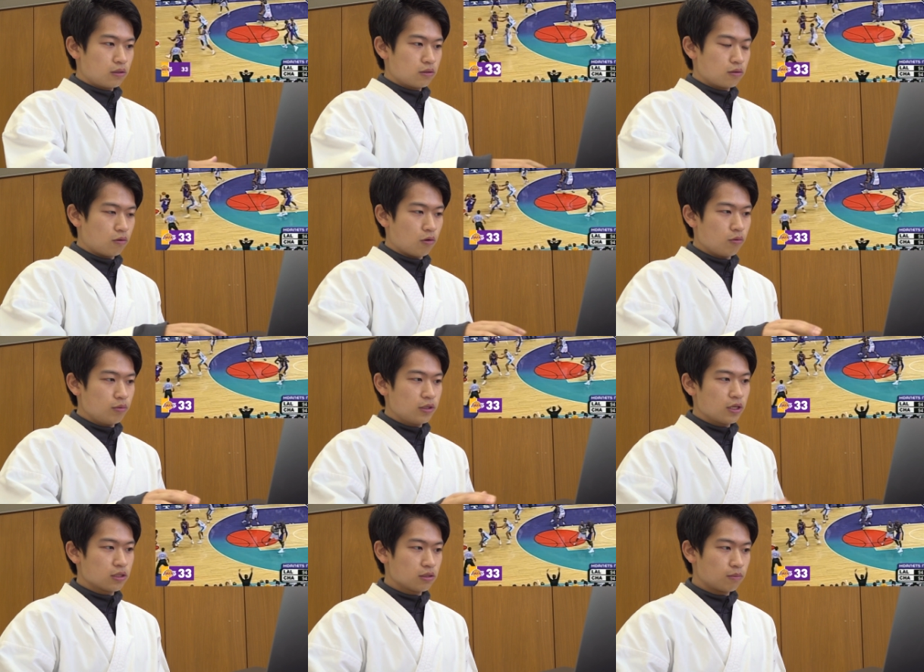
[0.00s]
So Kobe
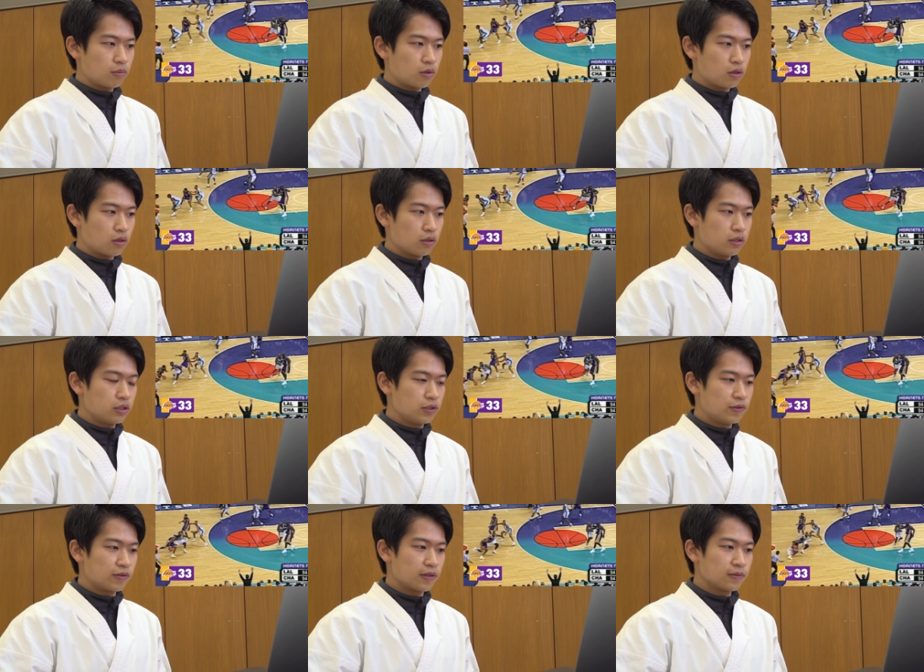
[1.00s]
gets the ball, he
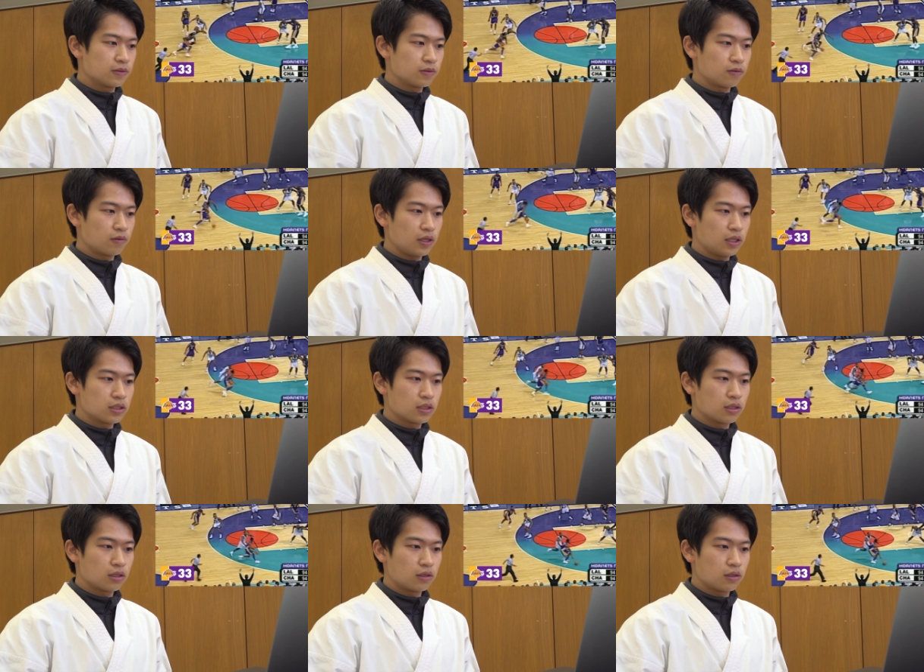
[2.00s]
drives to the right,